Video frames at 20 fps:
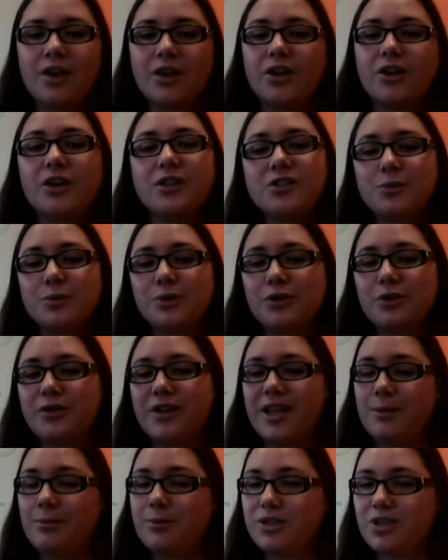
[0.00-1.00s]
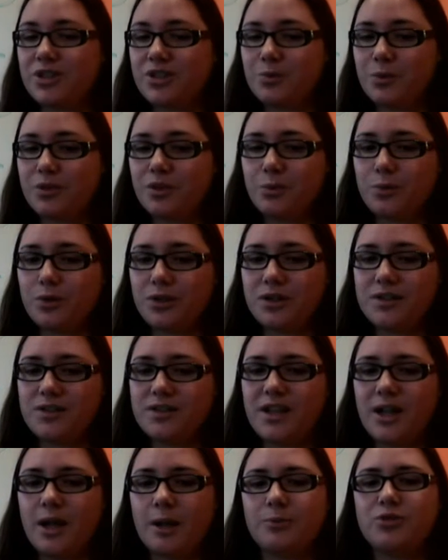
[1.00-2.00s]
You can also include images with the words
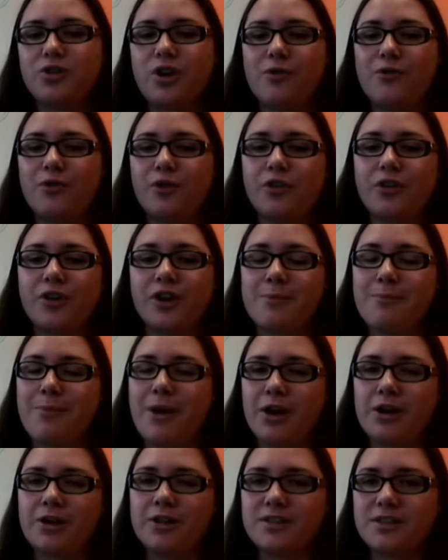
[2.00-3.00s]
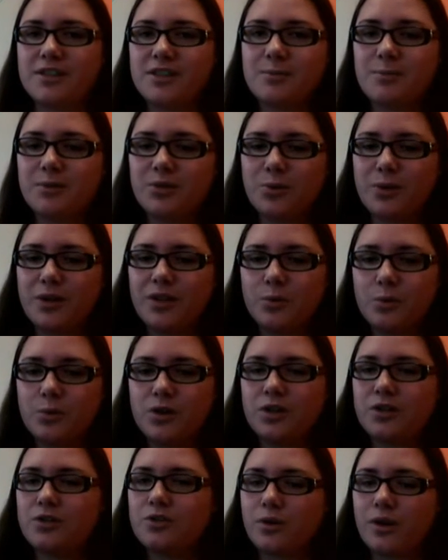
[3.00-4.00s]
to help draw further comparisons between the
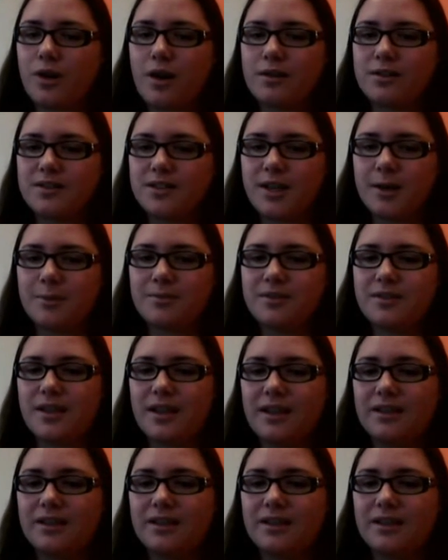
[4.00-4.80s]
words or concepts,